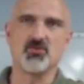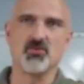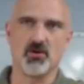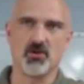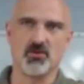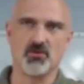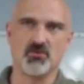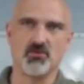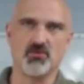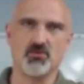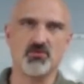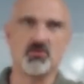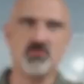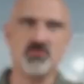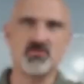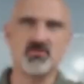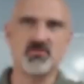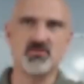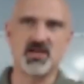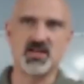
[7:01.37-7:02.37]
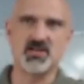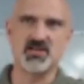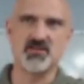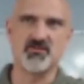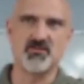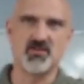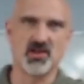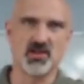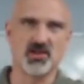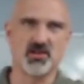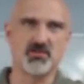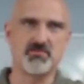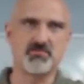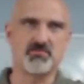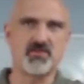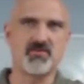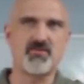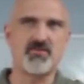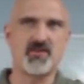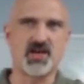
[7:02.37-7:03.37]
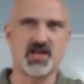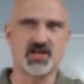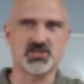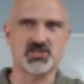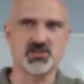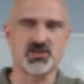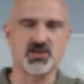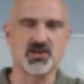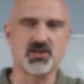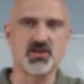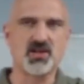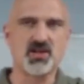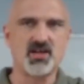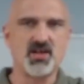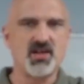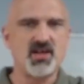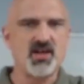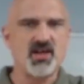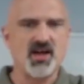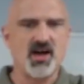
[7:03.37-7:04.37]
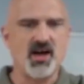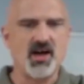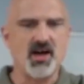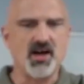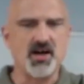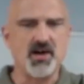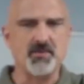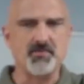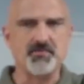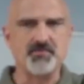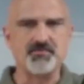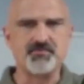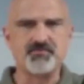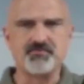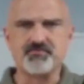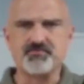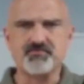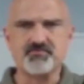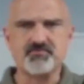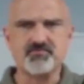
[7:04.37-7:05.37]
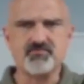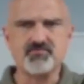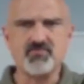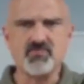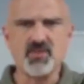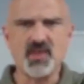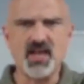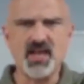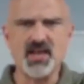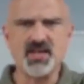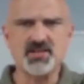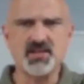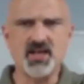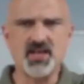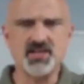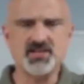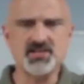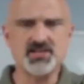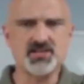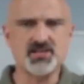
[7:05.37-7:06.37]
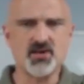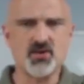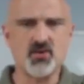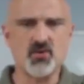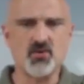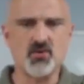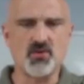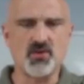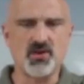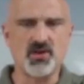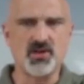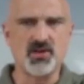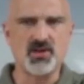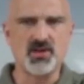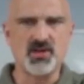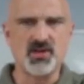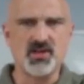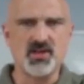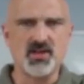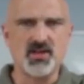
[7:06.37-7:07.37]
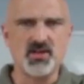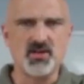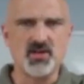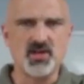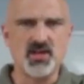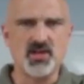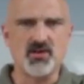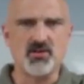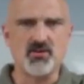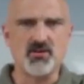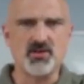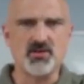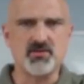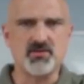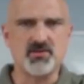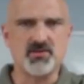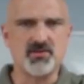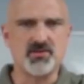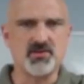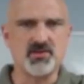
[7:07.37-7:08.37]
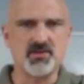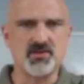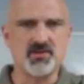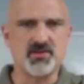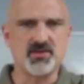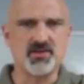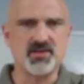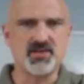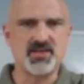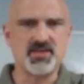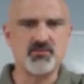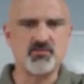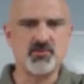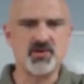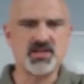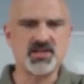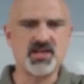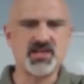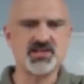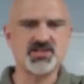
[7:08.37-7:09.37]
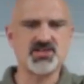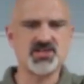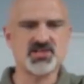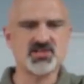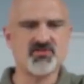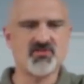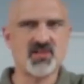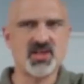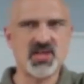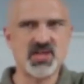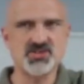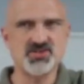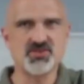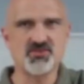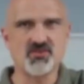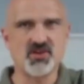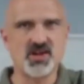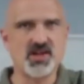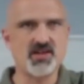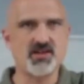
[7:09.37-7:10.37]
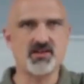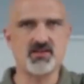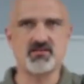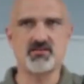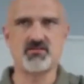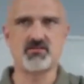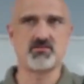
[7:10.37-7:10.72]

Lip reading: grow and develop and fester. And so, you know, when you get justification right,